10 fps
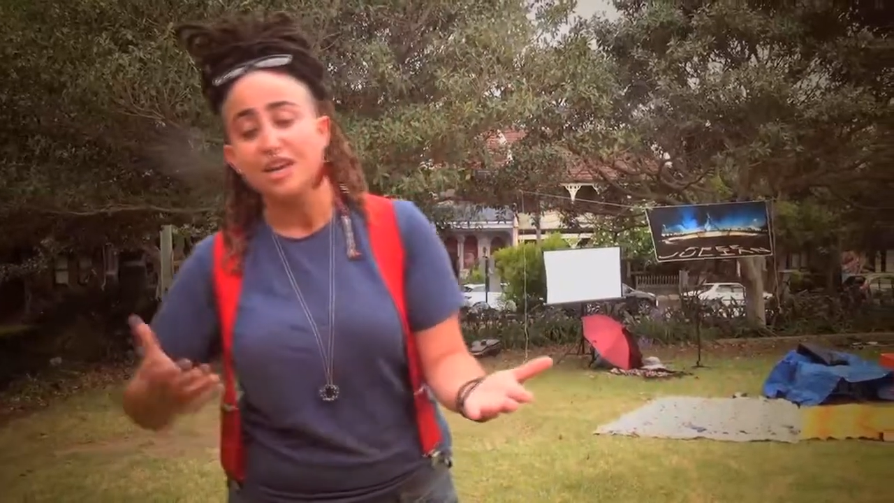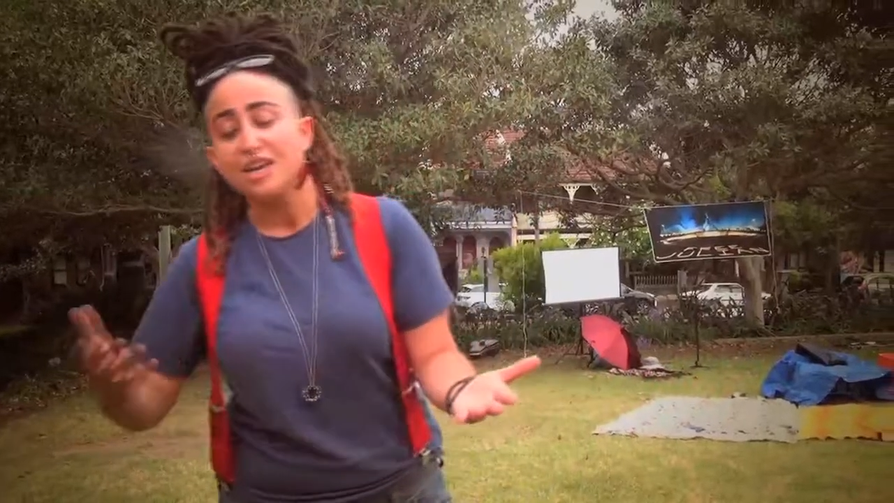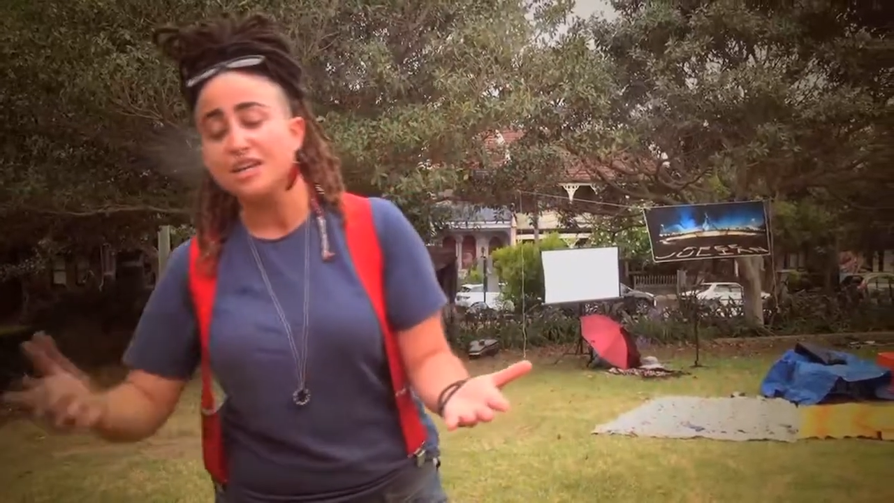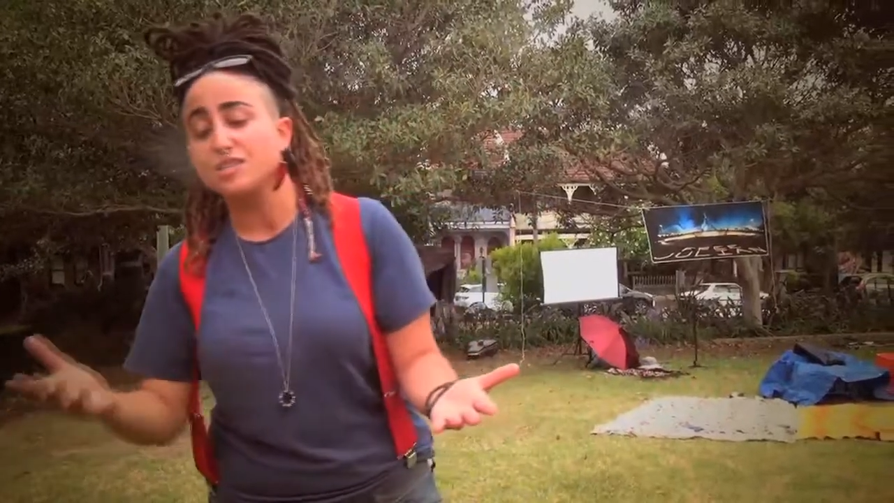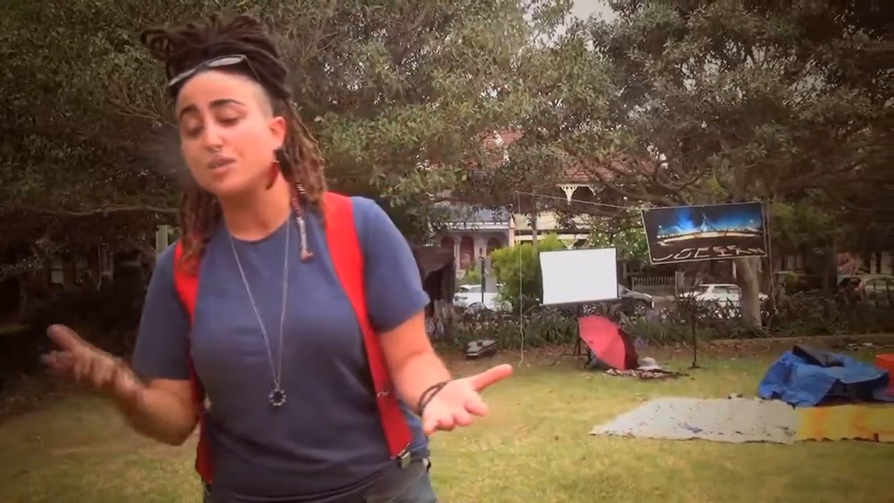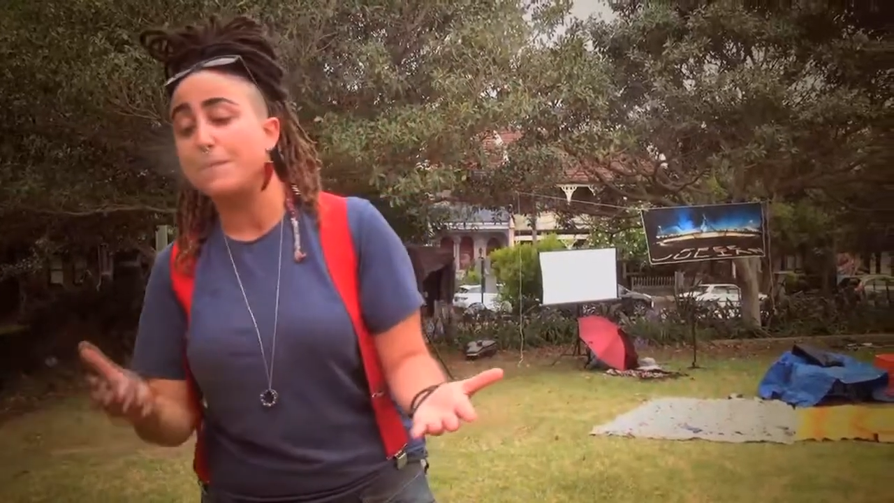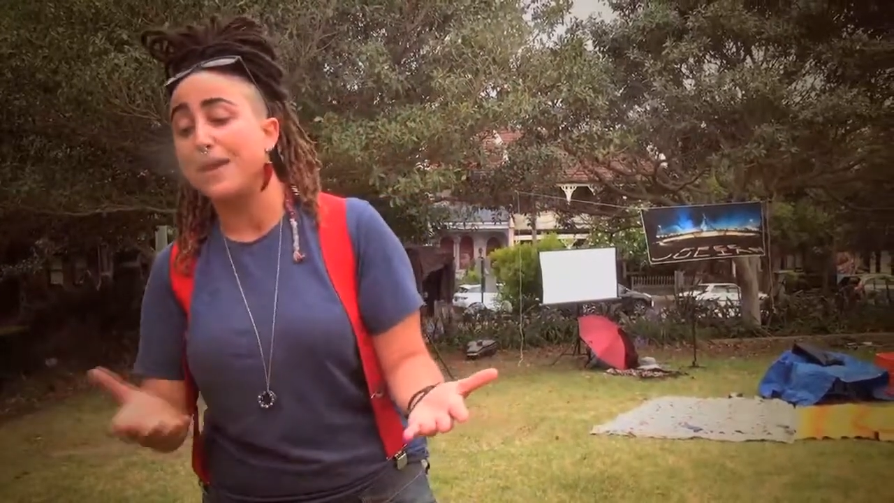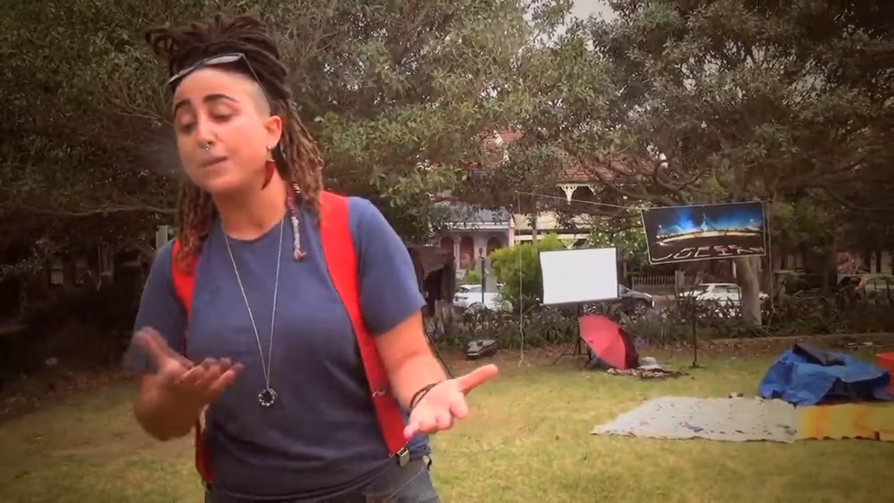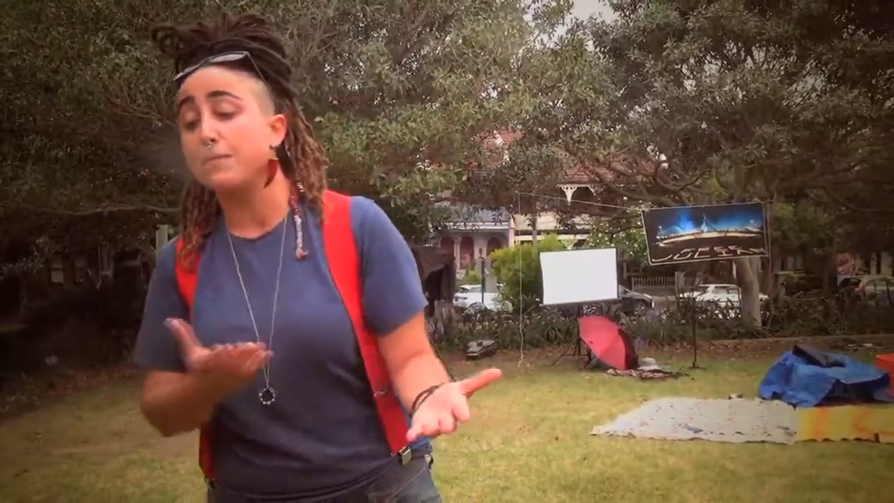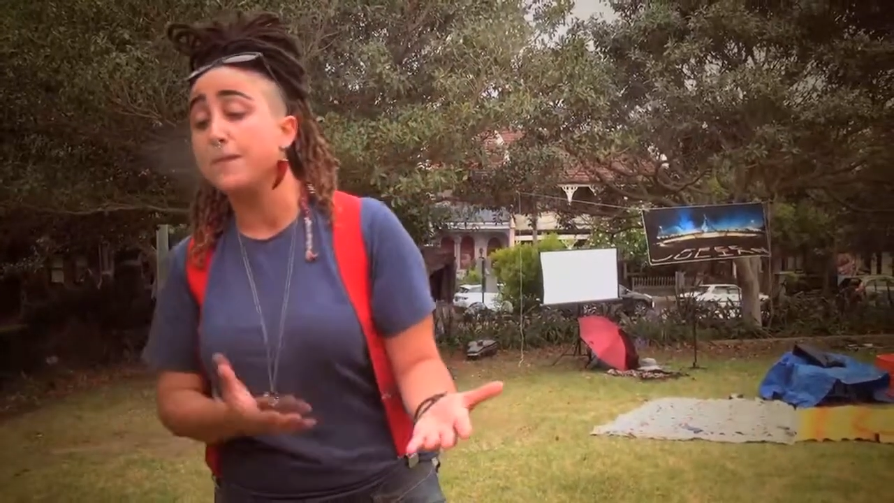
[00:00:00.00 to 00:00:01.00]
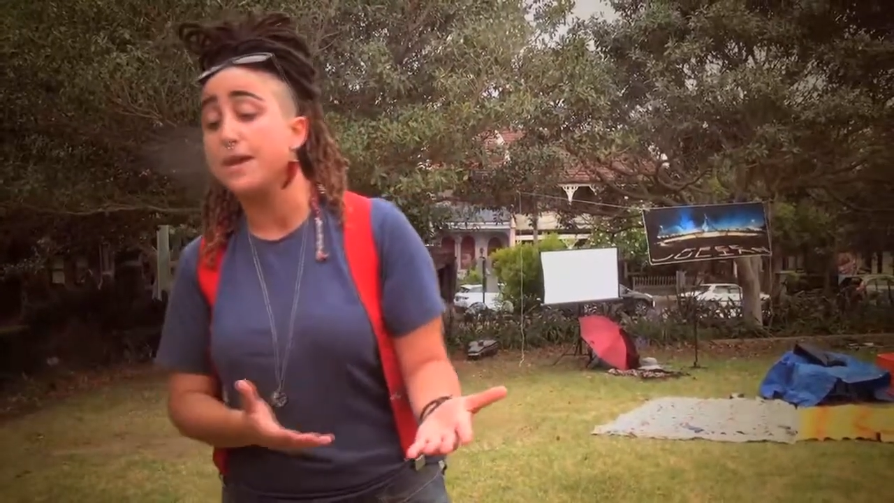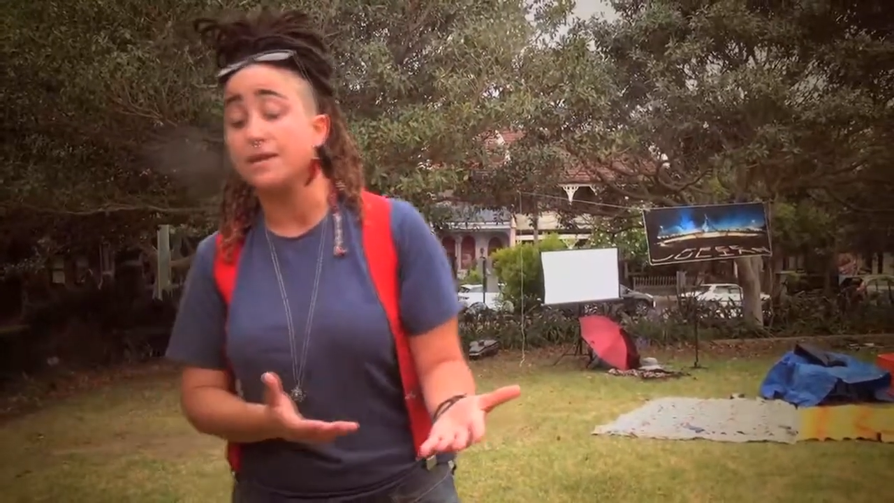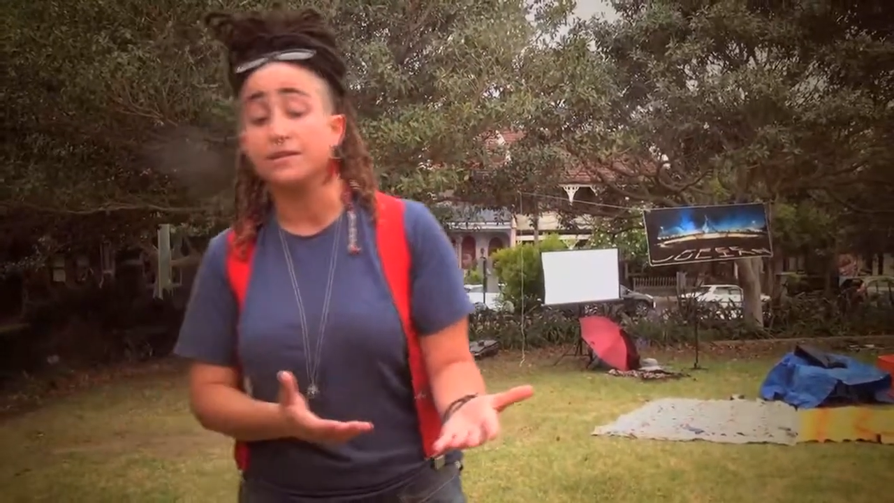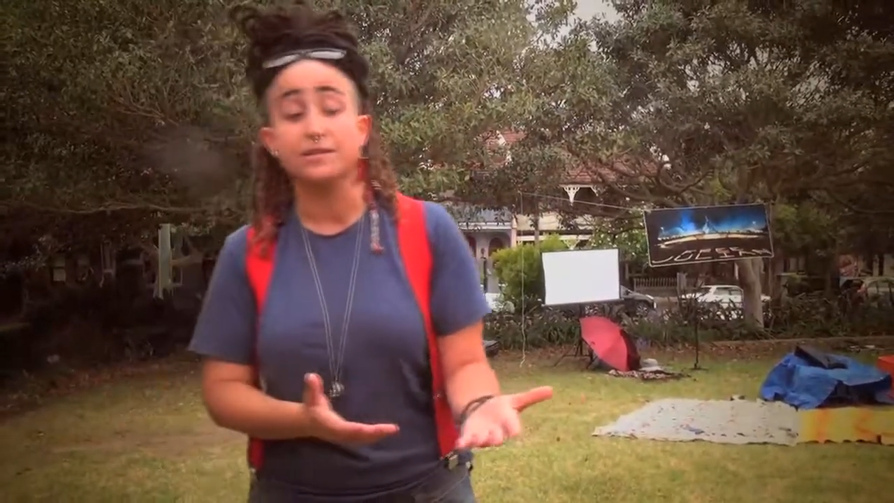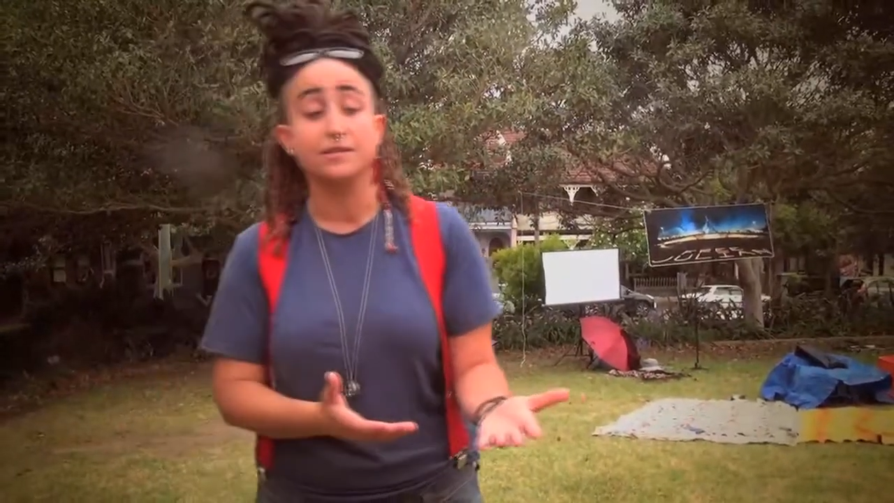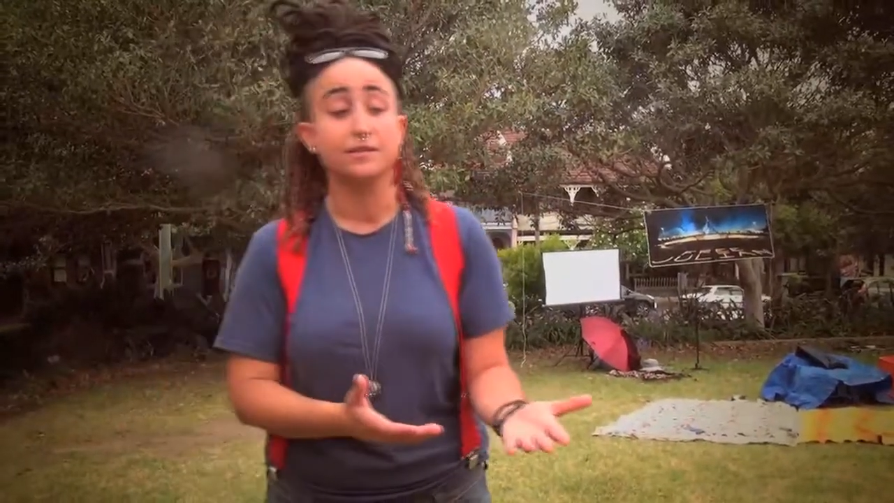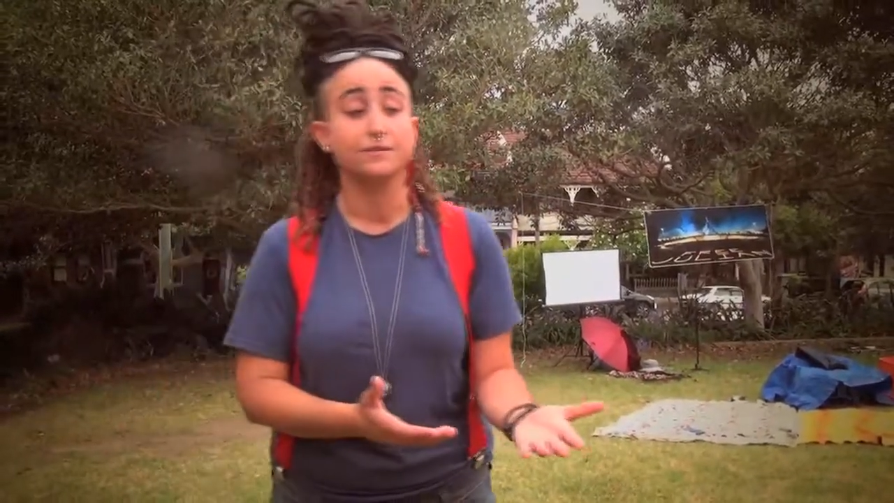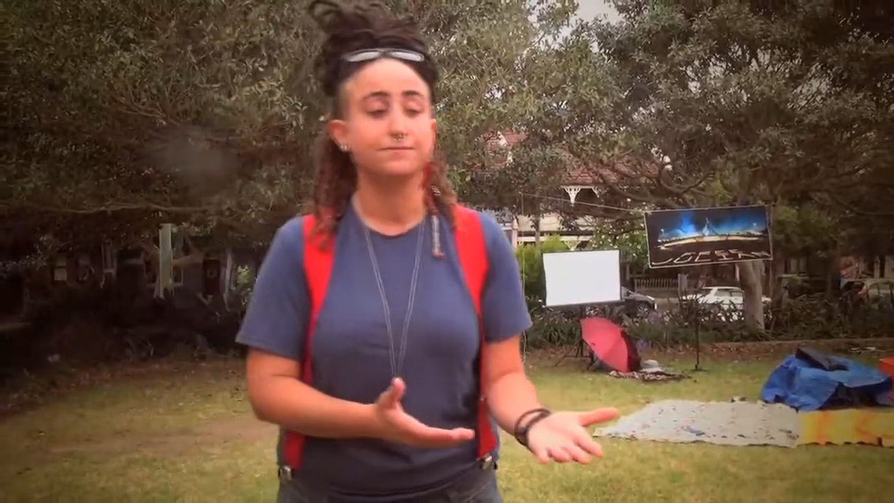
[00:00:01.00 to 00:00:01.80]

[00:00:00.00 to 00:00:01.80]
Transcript: is the better beast.